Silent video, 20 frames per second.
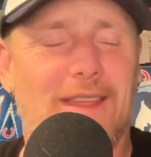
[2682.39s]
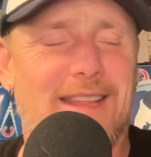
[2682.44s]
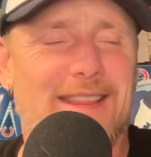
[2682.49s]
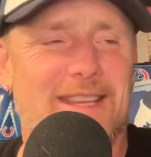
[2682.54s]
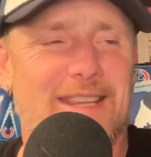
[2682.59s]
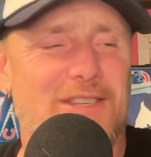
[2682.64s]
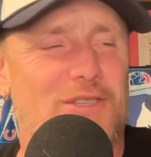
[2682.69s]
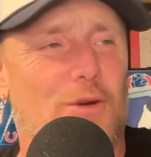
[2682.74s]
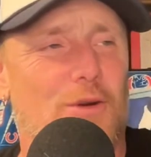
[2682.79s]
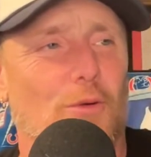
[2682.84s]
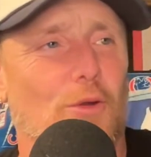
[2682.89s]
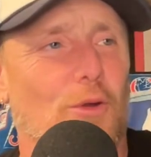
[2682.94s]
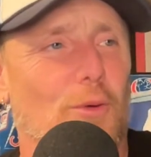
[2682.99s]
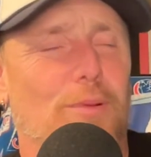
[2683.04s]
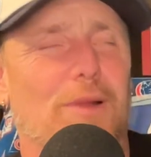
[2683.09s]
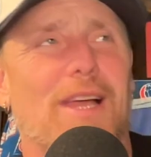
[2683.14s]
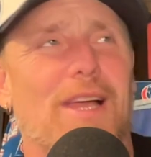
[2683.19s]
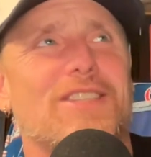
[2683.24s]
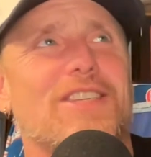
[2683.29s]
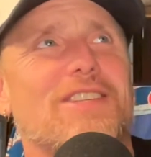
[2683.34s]
Not the solar
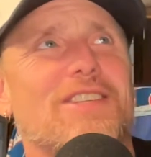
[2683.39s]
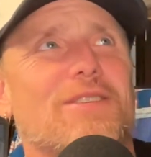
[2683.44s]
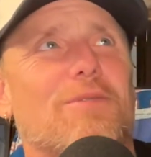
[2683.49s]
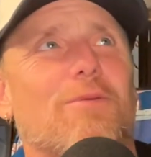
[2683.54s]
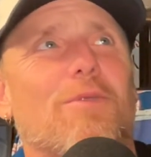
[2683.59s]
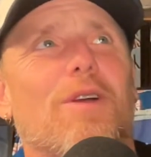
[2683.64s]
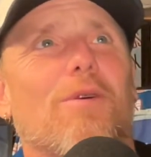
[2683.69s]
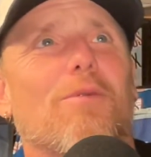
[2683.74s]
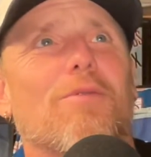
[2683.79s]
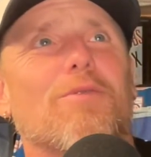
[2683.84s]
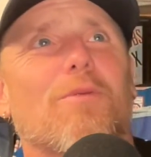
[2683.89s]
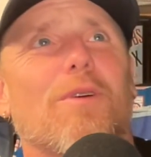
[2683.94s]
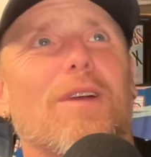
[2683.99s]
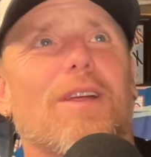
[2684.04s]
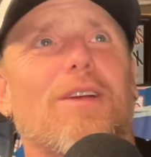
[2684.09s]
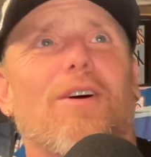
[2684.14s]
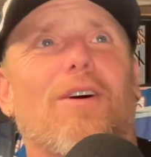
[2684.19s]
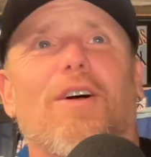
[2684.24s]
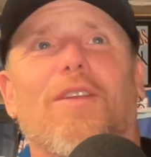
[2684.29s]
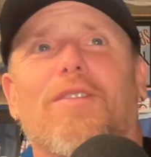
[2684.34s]
plexus. What I always want
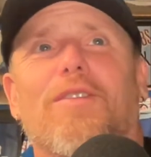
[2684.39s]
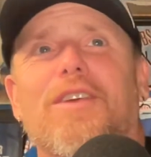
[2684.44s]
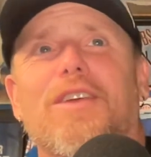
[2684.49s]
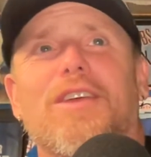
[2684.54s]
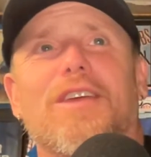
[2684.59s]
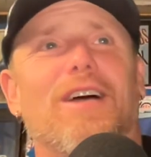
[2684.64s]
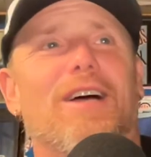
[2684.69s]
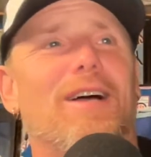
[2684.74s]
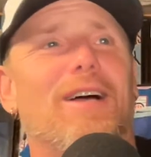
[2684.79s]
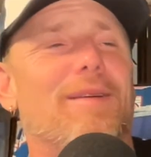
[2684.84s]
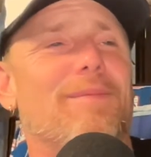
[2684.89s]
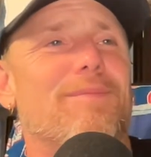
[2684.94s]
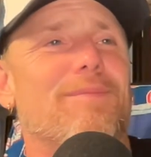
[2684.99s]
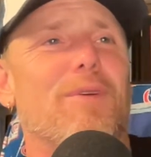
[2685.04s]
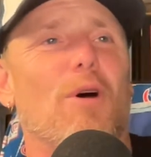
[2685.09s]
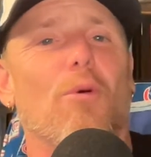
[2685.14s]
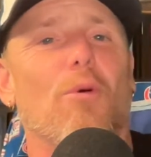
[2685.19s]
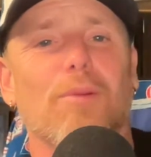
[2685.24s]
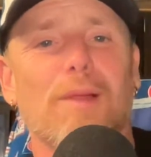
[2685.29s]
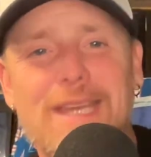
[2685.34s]
to call it, the
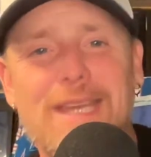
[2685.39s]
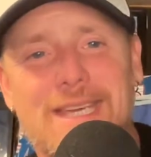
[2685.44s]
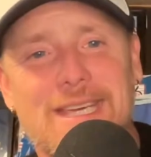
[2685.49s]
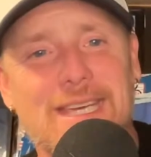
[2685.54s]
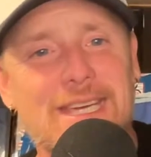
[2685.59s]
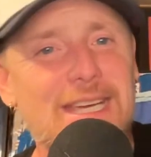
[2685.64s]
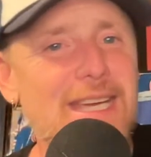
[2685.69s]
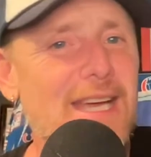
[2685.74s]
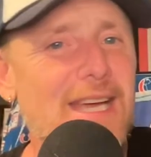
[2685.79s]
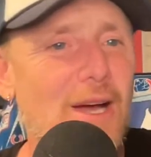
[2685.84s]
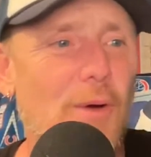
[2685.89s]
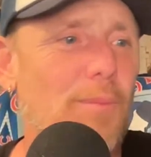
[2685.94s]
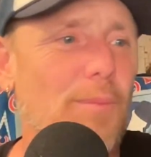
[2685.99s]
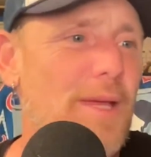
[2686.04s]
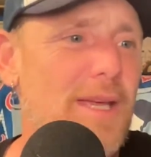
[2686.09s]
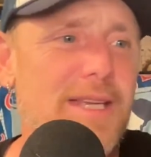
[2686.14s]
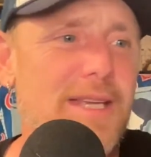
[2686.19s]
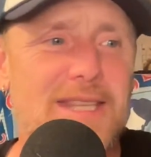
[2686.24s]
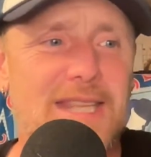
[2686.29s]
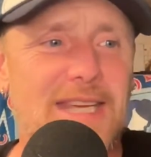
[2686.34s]
oblique
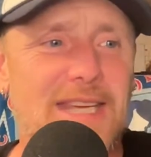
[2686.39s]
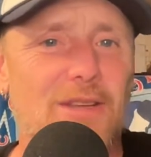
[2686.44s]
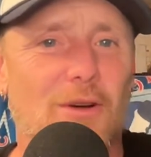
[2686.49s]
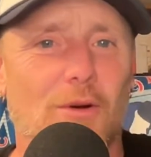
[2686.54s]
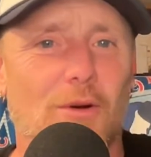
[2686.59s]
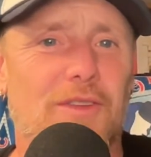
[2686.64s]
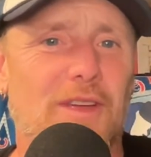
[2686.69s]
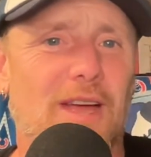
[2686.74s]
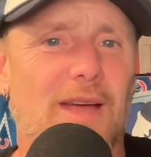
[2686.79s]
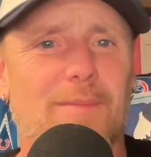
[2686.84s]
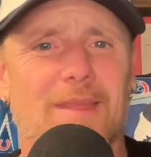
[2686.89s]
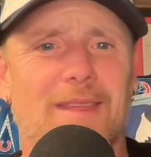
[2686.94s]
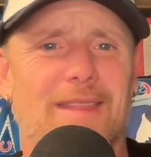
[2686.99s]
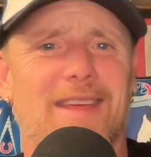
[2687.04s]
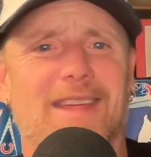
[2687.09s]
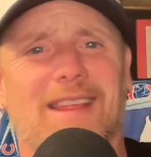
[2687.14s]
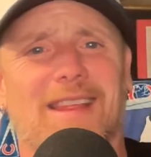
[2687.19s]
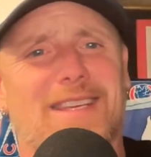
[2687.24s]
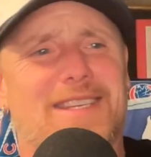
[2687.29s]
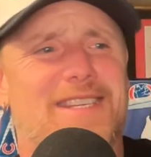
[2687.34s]
thing the whole time. Then
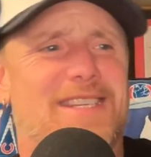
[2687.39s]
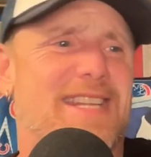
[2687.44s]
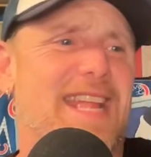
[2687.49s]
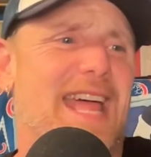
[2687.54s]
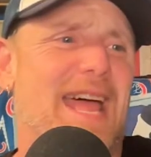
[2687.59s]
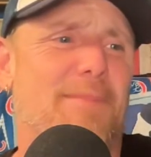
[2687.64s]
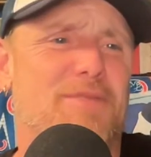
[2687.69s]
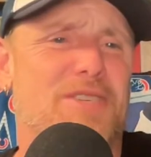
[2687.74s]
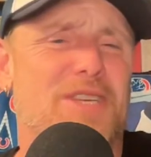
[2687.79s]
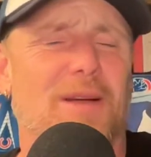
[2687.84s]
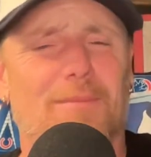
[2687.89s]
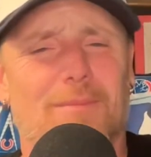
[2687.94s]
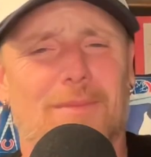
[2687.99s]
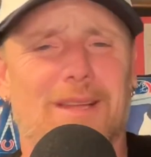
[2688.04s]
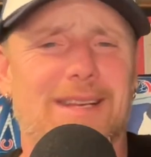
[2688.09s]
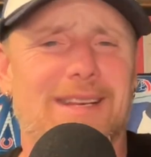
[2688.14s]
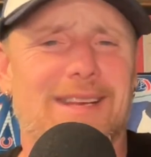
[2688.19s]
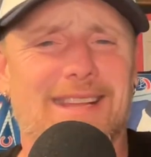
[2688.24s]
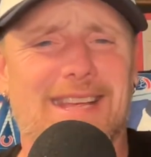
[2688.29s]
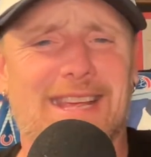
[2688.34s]
they like snap something
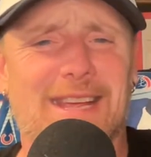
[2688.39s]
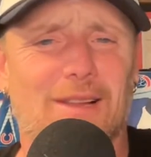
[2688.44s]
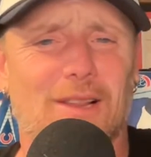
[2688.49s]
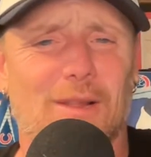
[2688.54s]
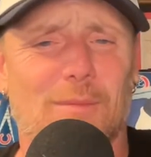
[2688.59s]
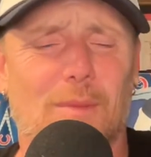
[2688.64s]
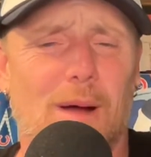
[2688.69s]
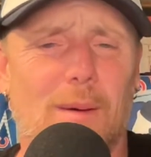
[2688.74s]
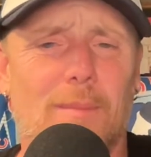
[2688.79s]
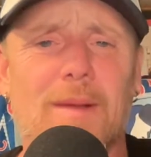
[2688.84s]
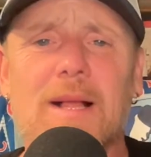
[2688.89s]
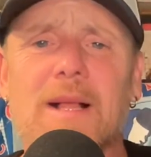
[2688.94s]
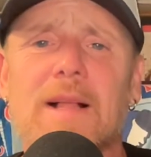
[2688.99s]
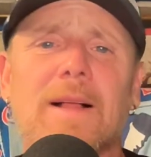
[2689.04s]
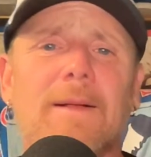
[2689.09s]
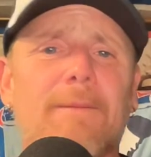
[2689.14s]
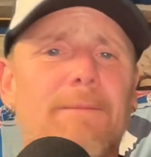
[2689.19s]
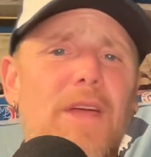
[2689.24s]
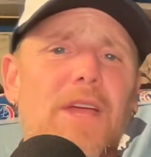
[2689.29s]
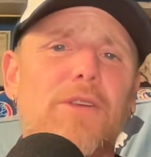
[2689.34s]
and heal him up.
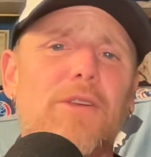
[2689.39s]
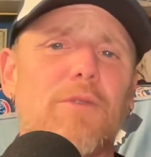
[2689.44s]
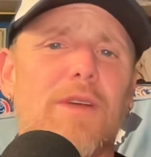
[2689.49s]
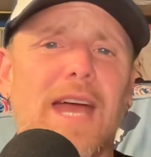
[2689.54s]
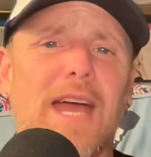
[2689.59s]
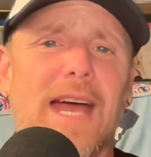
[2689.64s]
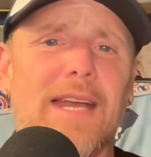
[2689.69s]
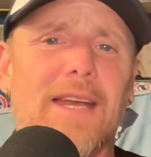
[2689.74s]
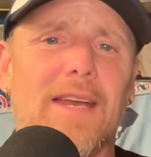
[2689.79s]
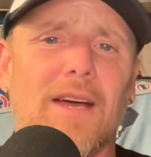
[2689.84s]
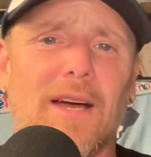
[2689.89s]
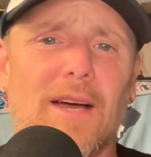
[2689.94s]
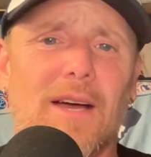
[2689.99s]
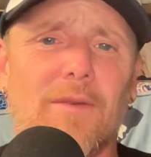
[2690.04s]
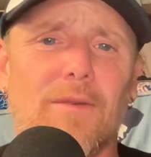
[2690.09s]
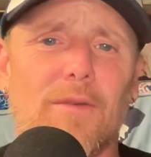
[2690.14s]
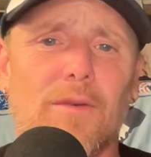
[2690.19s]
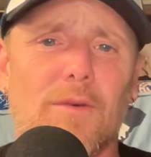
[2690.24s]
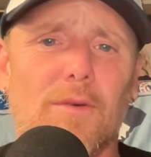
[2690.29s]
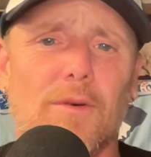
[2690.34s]
Then you got
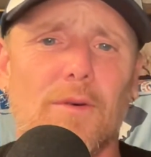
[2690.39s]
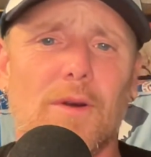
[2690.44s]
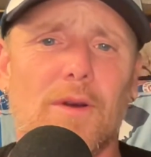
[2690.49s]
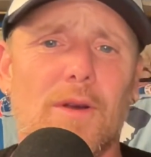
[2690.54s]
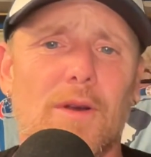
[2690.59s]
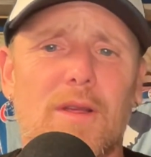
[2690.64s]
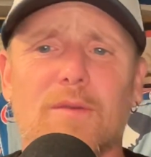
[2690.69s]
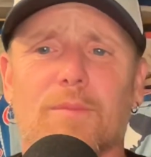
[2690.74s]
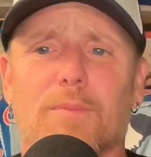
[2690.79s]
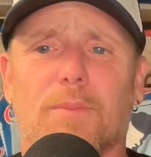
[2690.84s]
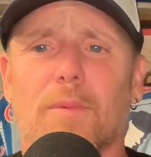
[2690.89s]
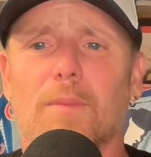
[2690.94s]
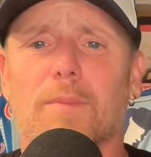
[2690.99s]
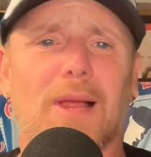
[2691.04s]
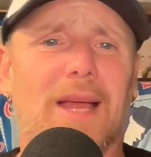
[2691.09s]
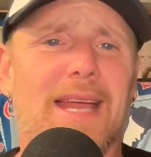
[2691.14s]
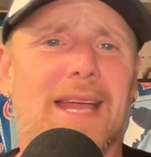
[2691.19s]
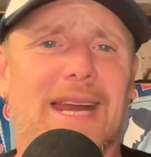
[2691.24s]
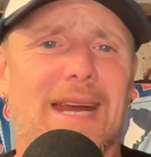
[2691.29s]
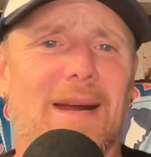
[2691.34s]
he's
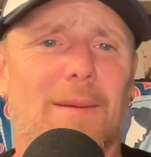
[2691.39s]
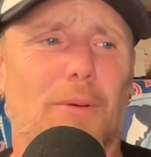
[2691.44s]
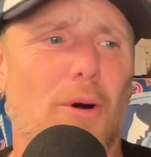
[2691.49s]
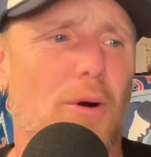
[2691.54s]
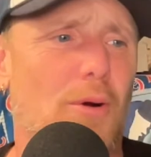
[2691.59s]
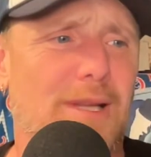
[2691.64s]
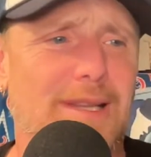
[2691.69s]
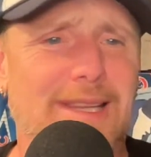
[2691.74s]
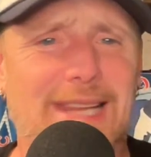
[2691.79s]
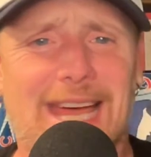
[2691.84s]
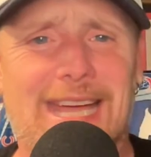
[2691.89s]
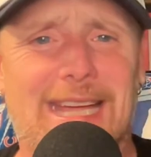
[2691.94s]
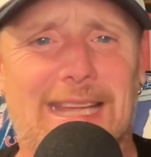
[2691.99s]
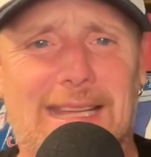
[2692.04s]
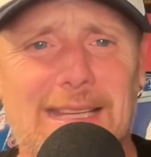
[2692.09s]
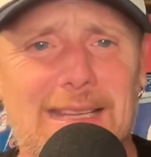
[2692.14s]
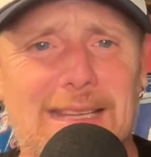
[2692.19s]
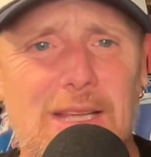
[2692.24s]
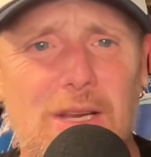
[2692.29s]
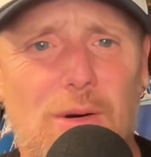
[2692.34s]
playing on a broken
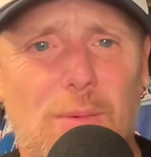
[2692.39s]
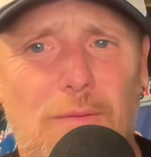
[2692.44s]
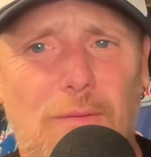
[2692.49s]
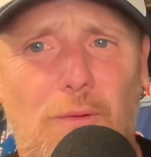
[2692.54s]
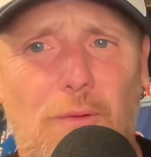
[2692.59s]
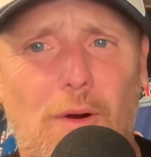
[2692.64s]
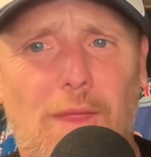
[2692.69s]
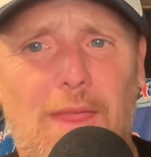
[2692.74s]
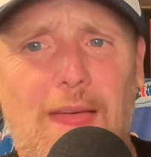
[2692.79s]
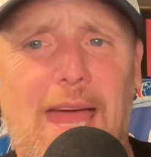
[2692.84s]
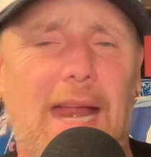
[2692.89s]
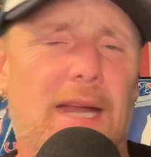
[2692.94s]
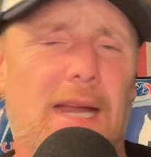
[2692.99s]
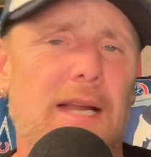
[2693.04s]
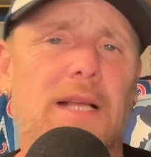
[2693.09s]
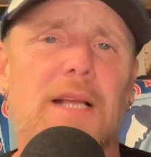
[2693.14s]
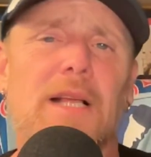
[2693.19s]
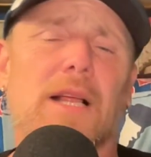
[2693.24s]
leg the year before that.